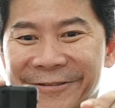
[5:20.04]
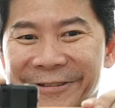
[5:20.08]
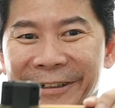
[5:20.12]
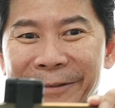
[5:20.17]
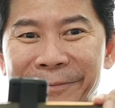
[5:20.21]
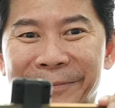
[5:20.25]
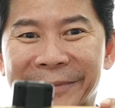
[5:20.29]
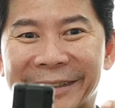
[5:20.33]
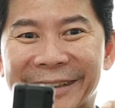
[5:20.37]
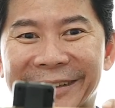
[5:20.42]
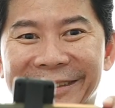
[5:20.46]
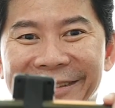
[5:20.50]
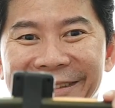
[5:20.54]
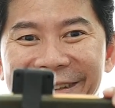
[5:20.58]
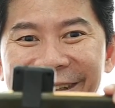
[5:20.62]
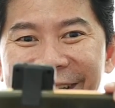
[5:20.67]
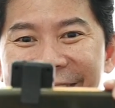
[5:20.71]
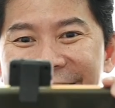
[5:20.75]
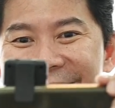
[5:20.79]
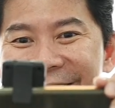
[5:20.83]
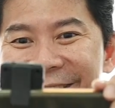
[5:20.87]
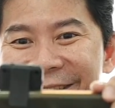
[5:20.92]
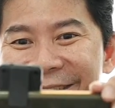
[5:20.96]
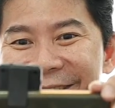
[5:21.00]
film this,
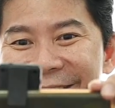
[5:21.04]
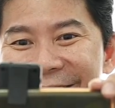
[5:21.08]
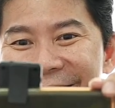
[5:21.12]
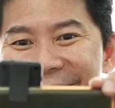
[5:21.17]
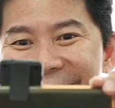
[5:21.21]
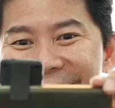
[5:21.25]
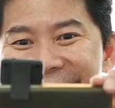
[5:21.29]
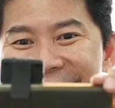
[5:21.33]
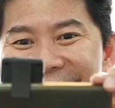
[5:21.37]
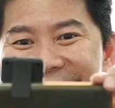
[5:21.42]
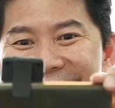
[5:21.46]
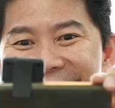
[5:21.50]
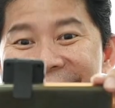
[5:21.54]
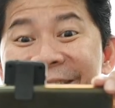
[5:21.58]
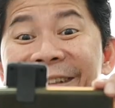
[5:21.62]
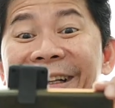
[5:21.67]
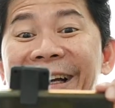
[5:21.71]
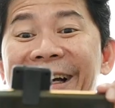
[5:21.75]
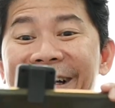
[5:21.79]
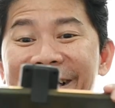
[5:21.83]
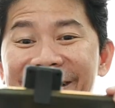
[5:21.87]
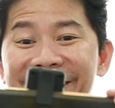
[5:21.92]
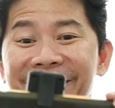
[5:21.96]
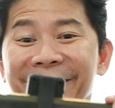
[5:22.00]
right?
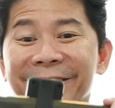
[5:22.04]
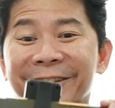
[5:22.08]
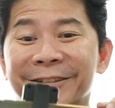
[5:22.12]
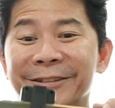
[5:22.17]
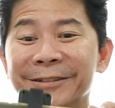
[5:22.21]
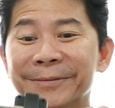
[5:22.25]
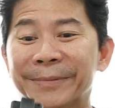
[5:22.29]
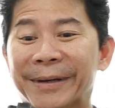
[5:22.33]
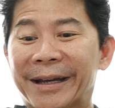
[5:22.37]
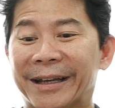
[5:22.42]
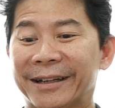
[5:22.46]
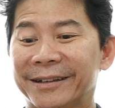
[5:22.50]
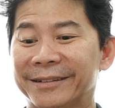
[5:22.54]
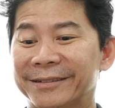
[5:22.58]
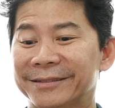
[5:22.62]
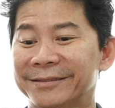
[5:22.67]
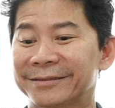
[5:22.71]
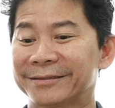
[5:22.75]
Yeah, not too bad.